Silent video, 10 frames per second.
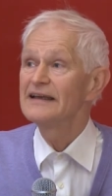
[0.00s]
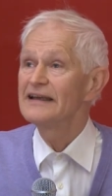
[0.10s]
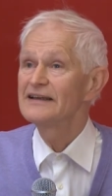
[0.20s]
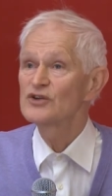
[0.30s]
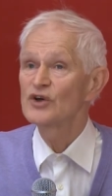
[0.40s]

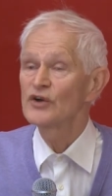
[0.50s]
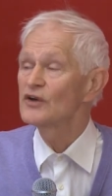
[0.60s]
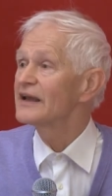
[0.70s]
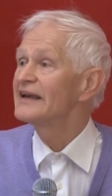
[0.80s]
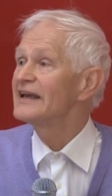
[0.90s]

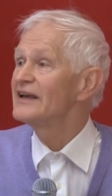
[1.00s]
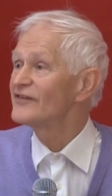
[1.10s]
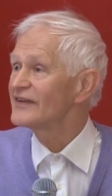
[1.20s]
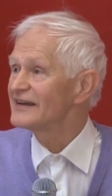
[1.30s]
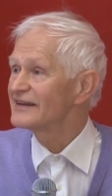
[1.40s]
eternal and
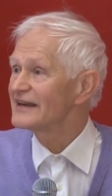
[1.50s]
infinite.